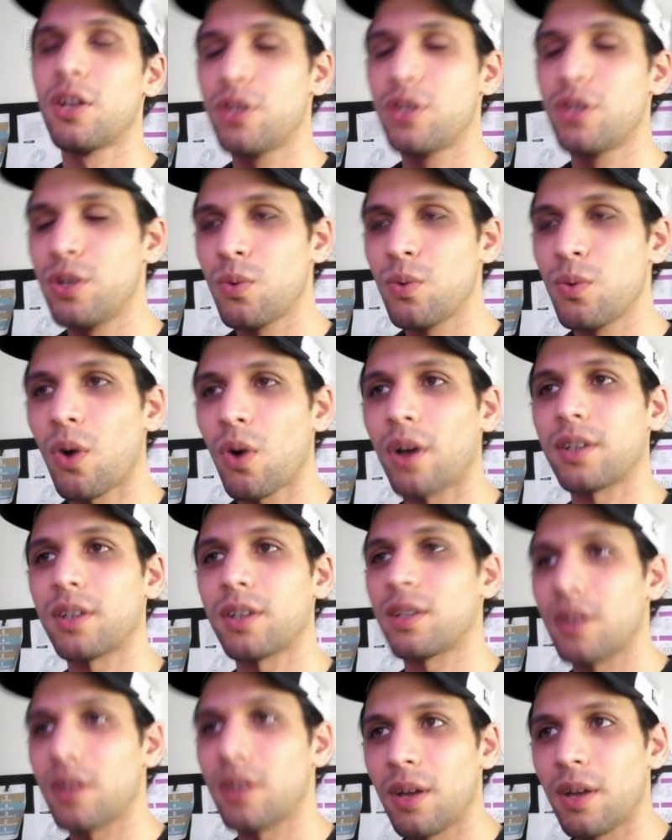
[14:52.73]
Do not
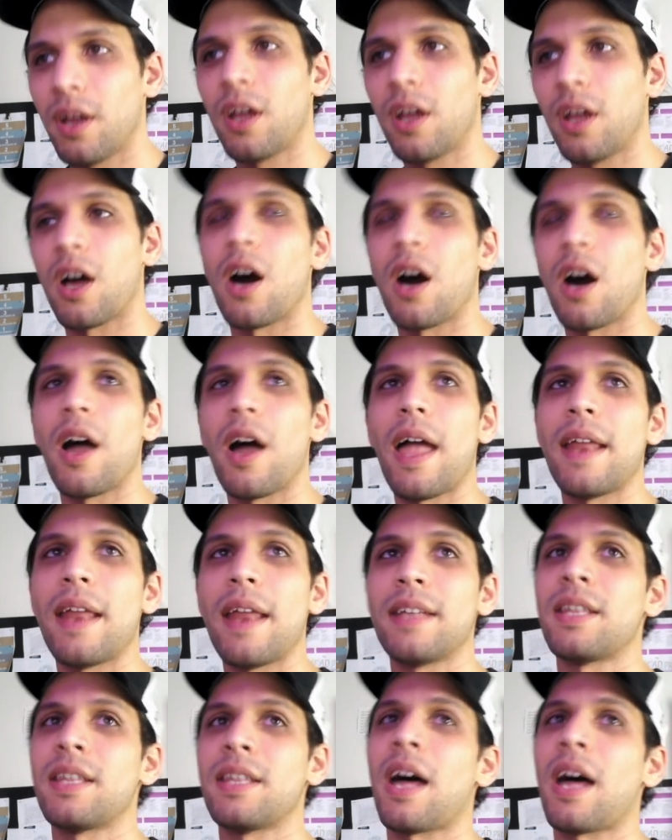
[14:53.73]

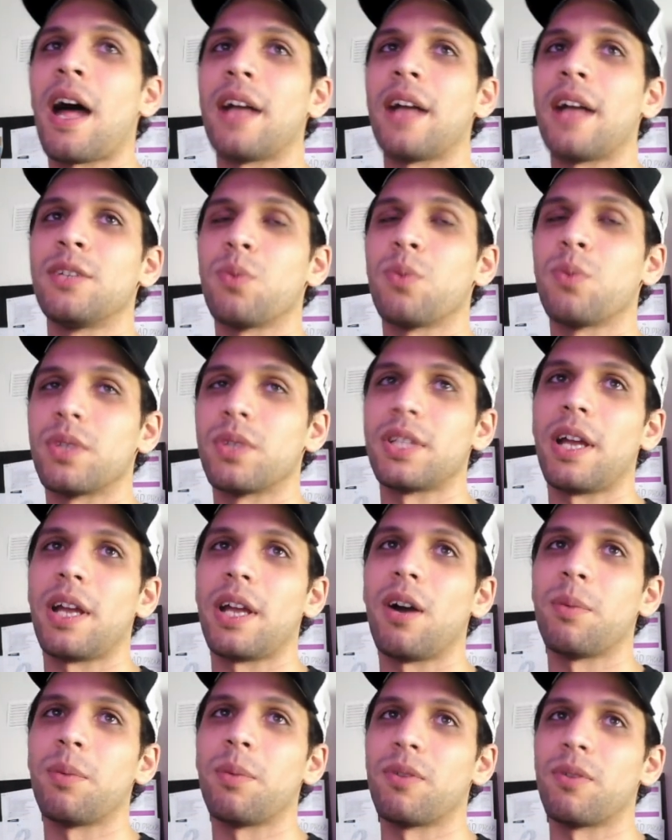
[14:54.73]
edit the ads once they're
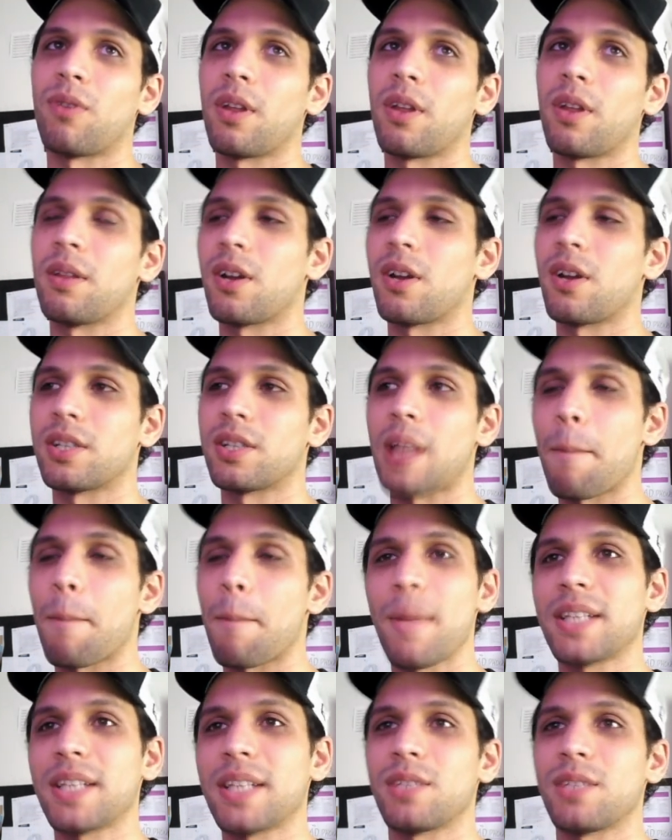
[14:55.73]
up and running, because that
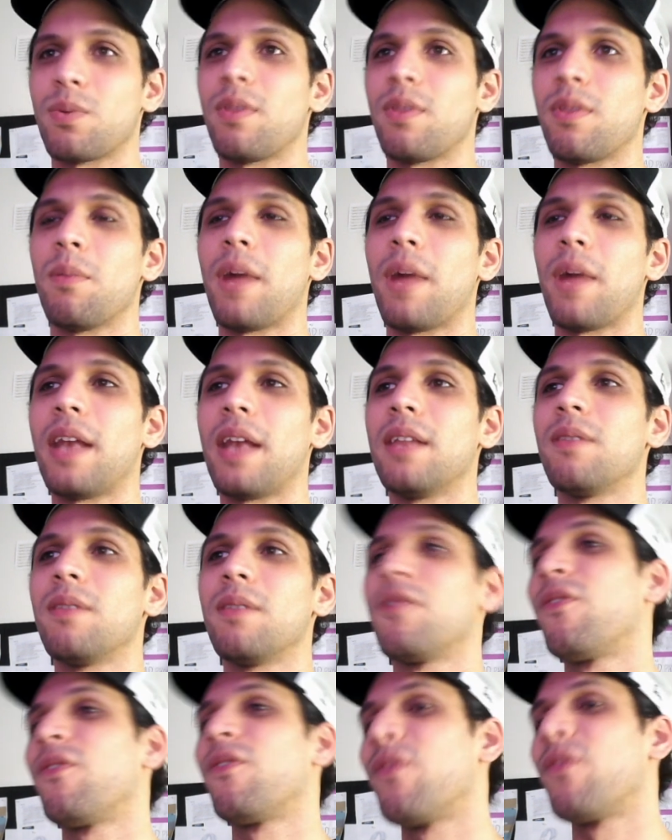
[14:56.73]
messes with them, and
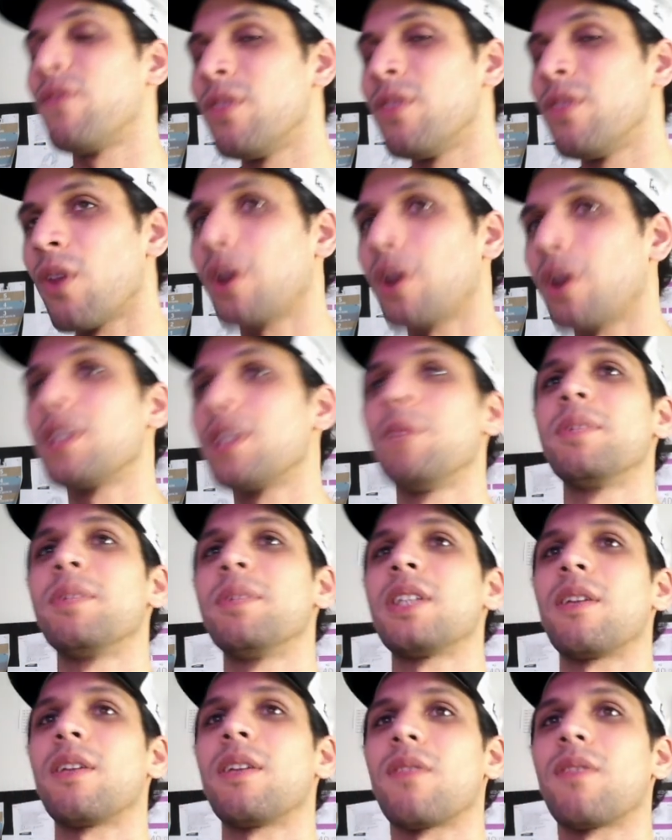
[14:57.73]

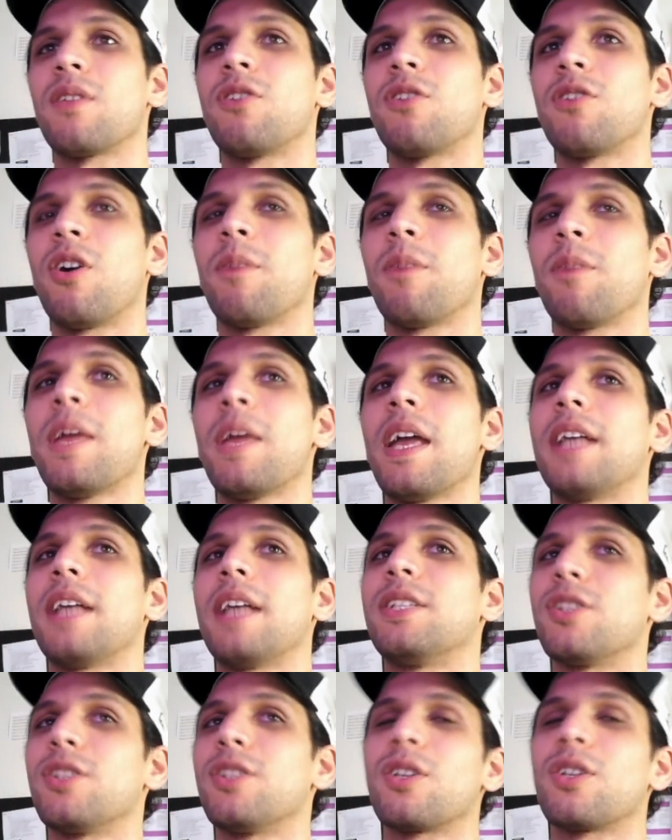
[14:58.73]
90% of the time,
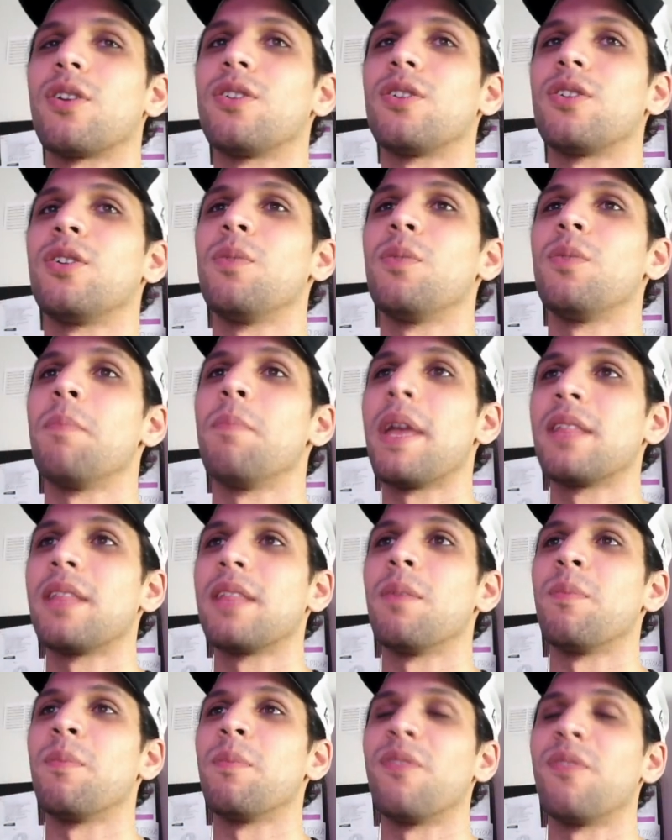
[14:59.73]
it's just going to make
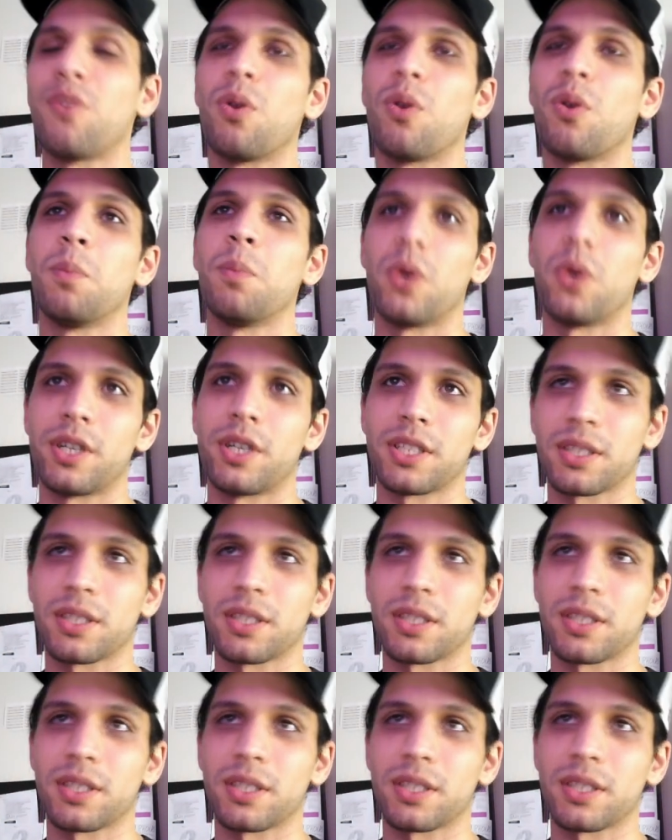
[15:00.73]
them perform worse.